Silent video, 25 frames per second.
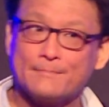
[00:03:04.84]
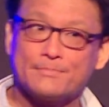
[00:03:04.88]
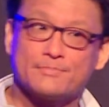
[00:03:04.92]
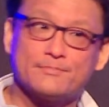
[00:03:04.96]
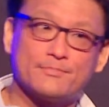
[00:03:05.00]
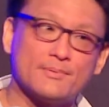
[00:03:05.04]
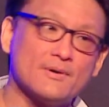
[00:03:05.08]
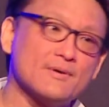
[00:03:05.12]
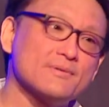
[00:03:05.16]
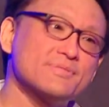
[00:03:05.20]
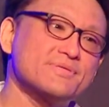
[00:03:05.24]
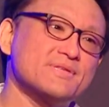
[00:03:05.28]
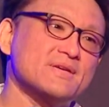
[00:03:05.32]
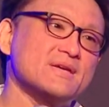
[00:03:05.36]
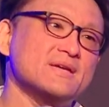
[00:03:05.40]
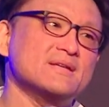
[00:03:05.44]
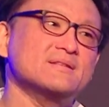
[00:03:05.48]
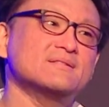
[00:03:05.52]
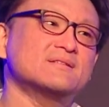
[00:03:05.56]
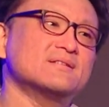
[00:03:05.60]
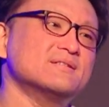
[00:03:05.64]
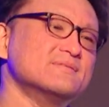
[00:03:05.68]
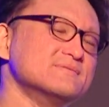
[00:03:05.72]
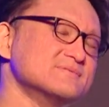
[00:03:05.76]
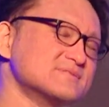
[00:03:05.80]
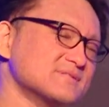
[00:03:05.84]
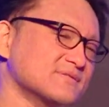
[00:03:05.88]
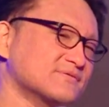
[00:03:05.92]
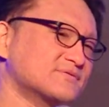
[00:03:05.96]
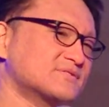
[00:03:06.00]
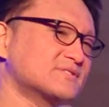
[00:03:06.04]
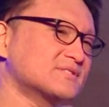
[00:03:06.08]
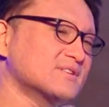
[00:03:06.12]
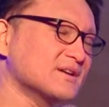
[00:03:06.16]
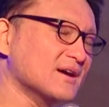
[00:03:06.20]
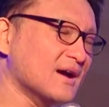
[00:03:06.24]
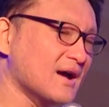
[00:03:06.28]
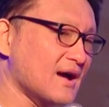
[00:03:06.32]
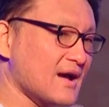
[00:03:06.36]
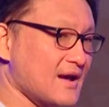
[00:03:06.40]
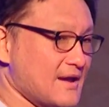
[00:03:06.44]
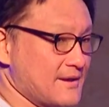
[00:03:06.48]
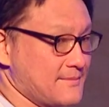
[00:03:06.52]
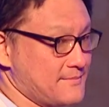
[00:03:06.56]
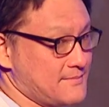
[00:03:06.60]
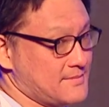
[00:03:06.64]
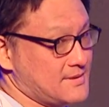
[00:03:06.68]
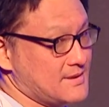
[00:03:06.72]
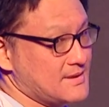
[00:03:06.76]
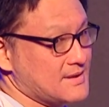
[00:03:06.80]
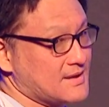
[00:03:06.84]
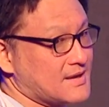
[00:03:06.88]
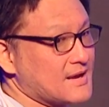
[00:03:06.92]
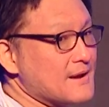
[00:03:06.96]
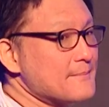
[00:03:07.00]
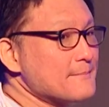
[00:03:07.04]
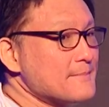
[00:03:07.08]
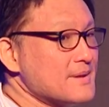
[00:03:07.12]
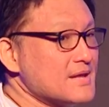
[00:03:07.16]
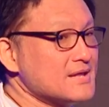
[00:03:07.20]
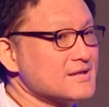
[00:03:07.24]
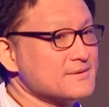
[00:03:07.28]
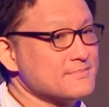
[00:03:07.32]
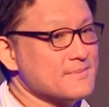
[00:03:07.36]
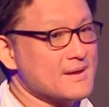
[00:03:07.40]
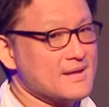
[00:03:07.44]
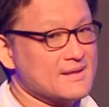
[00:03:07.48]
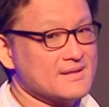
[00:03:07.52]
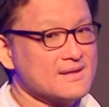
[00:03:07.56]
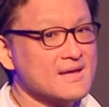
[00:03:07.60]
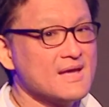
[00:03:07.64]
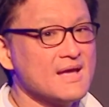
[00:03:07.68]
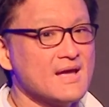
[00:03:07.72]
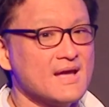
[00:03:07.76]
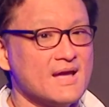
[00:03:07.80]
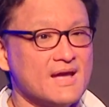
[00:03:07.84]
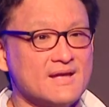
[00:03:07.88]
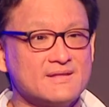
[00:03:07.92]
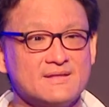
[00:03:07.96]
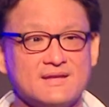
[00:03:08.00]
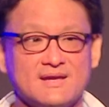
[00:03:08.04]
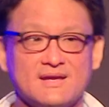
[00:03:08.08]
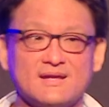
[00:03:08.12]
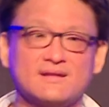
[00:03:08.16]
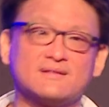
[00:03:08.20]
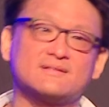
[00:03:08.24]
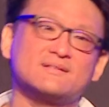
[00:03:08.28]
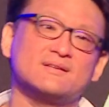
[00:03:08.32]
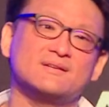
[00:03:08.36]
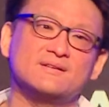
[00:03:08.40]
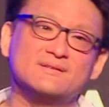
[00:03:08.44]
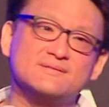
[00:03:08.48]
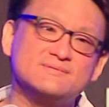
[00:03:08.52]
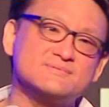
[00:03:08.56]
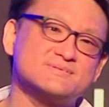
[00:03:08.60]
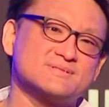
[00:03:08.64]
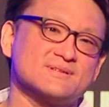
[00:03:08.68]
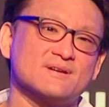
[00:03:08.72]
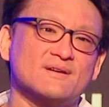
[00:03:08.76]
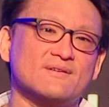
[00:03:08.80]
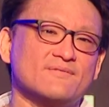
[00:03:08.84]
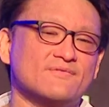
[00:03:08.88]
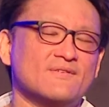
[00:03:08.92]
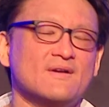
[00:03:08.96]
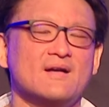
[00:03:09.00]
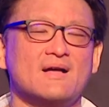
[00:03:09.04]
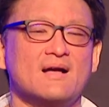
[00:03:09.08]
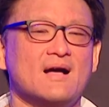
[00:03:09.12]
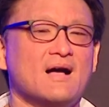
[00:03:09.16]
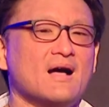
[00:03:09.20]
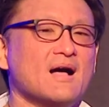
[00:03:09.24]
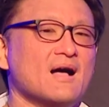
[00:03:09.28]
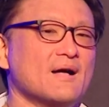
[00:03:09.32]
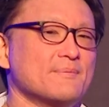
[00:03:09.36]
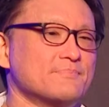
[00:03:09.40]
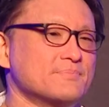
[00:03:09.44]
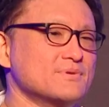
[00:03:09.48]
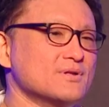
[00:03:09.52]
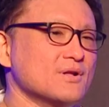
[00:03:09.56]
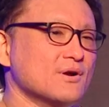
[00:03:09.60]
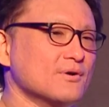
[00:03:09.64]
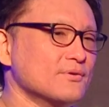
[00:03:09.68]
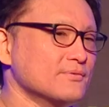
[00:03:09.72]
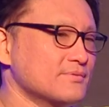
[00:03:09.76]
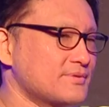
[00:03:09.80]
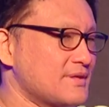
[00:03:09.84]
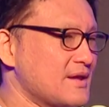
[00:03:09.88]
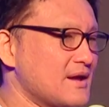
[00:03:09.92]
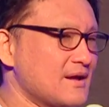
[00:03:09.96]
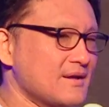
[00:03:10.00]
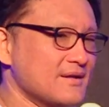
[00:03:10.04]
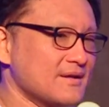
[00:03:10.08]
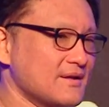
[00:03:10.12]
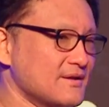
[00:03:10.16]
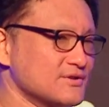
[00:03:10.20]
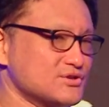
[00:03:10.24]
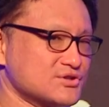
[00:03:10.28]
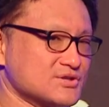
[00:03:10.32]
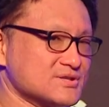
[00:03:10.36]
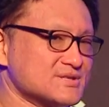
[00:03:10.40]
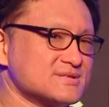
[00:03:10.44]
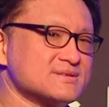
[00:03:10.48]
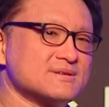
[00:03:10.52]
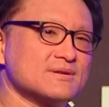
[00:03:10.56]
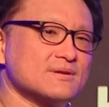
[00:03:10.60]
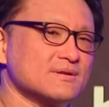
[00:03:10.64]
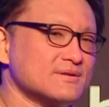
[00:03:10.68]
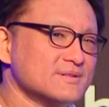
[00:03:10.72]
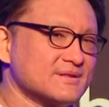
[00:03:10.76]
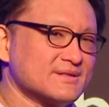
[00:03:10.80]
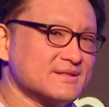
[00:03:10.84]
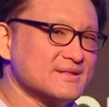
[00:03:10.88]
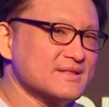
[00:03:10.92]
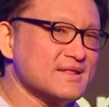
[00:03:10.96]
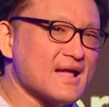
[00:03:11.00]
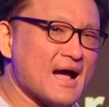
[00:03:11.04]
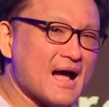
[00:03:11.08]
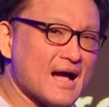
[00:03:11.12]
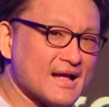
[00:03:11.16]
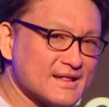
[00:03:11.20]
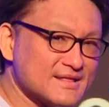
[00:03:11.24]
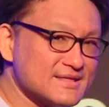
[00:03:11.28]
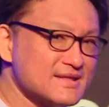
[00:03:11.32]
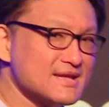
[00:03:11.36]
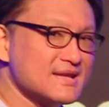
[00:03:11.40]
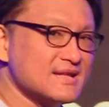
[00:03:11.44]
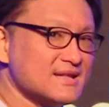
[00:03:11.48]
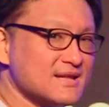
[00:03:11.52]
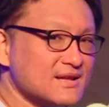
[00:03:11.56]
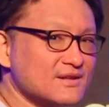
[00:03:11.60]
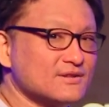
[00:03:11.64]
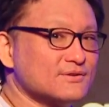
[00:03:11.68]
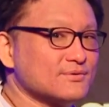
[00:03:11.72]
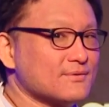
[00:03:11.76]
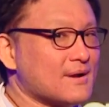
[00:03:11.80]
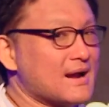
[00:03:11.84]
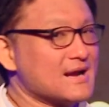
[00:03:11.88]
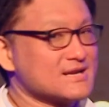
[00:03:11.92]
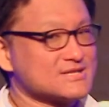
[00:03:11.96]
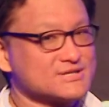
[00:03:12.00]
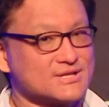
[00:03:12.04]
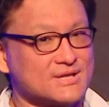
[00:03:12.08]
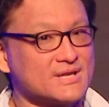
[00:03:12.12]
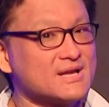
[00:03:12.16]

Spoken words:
both in terms of time commitment and in terms of just not needing to actually